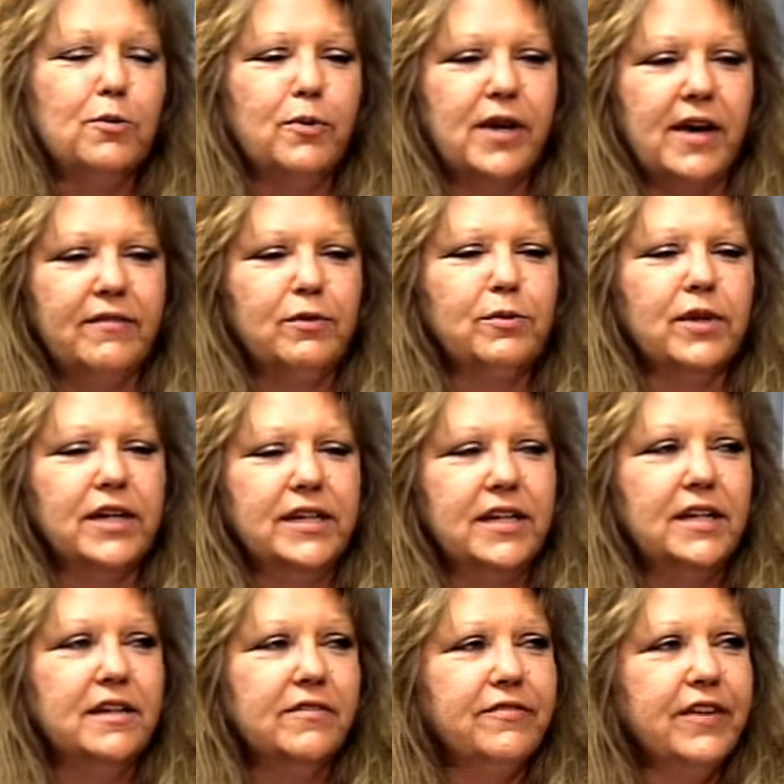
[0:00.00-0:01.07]
We haven't really
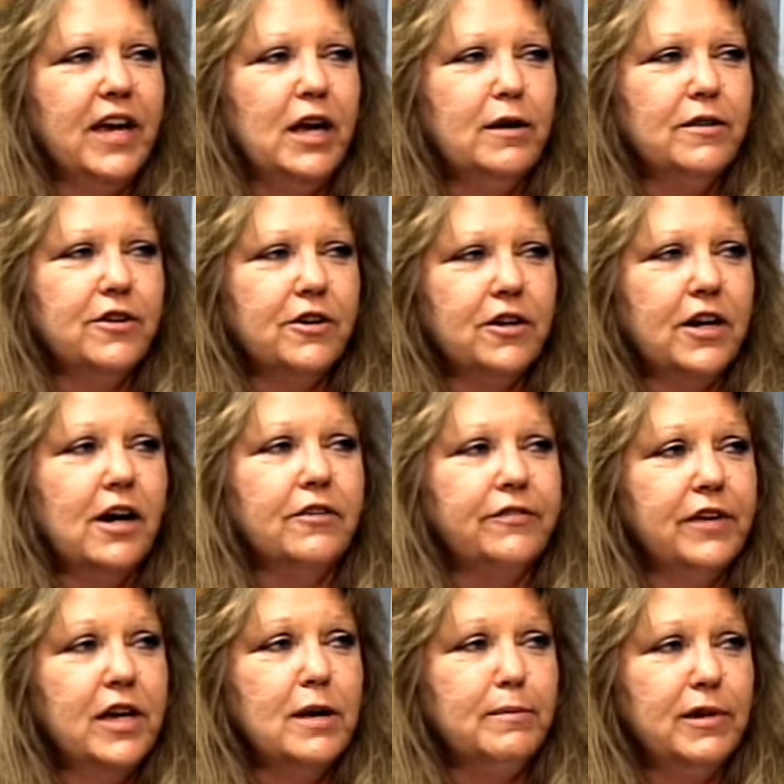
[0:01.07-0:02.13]
did the fan, 30 hour
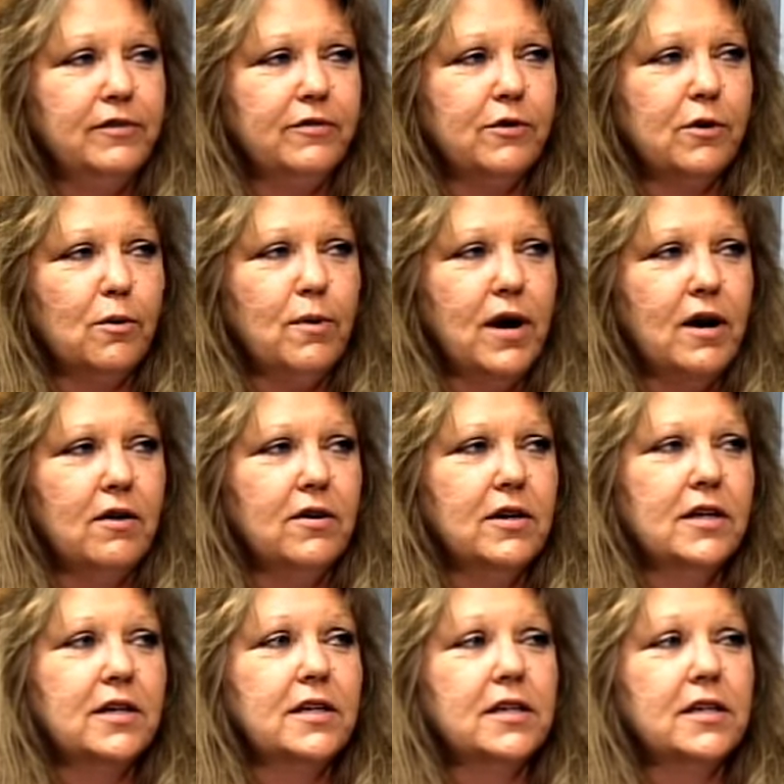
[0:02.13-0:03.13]
famine for a while